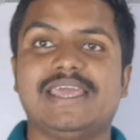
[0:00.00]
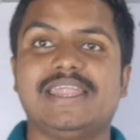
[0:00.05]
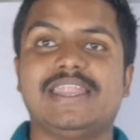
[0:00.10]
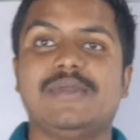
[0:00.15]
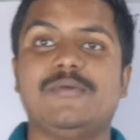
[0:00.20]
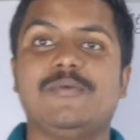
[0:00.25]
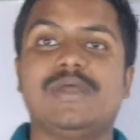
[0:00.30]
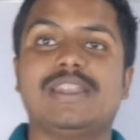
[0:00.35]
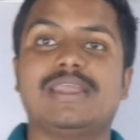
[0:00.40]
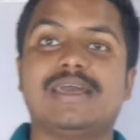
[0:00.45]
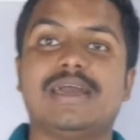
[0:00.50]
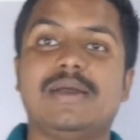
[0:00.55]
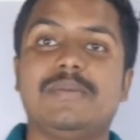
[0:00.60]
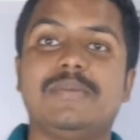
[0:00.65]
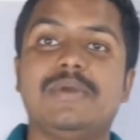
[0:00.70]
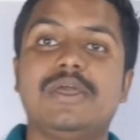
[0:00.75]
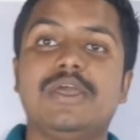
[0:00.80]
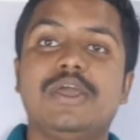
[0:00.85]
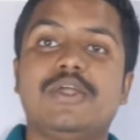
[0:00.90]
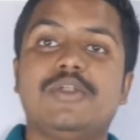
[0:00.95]
and I
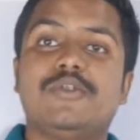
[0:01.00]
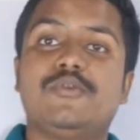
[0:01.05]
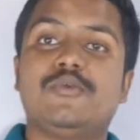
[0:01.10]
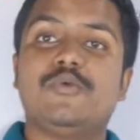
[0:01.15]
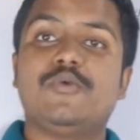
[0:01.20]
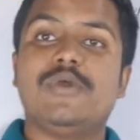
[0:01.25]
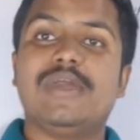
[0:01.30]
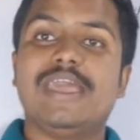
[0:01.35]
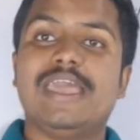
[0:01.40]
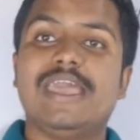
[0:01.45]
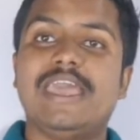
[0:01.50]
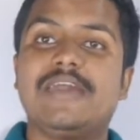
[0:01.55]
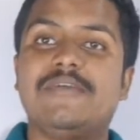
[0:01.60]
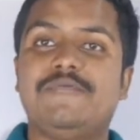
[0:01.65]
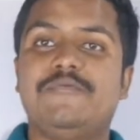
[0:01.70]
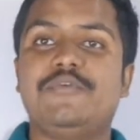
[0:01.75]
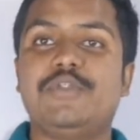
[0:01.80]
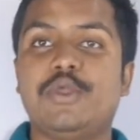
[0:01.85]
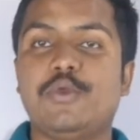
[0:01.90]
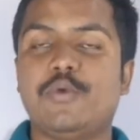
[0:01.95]
welcome to
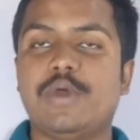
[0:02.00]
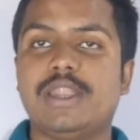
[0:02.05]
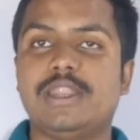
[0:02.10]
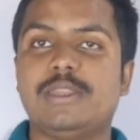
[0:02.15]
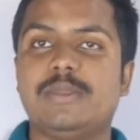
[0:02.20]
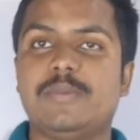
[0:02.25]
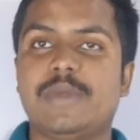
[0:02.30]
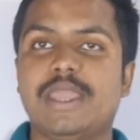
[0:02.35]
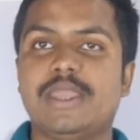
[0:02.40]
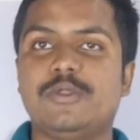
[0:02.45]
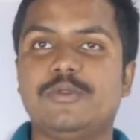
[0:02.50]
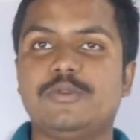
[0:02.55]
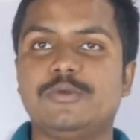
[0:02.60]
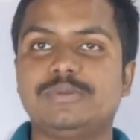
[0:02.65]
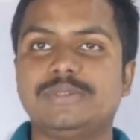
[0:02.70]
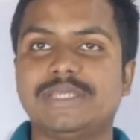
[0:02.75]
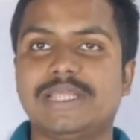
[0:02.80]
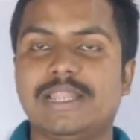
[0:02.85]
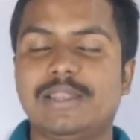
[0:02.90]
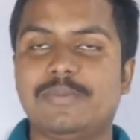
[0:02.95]
everyone in my
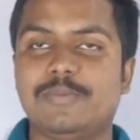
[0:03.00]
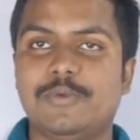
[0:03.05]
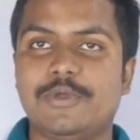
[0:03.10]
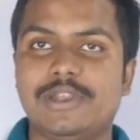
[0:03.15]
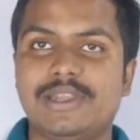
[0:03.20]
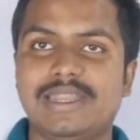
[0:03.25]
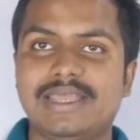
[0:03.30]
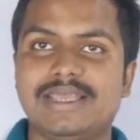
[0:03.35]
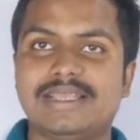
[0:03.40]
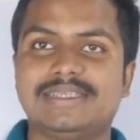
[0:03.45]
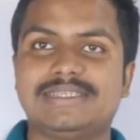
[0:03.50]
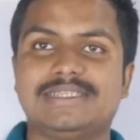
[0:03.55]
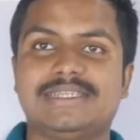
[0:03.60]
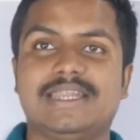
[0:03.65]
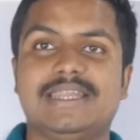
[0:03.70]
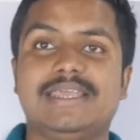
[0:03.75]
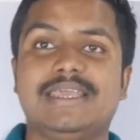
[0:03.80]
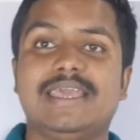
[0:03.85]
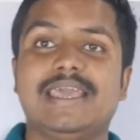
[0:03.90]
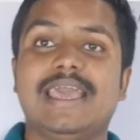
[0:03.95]
YouTube channel Political
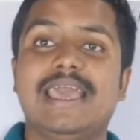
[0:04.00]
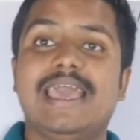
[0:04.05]
Study,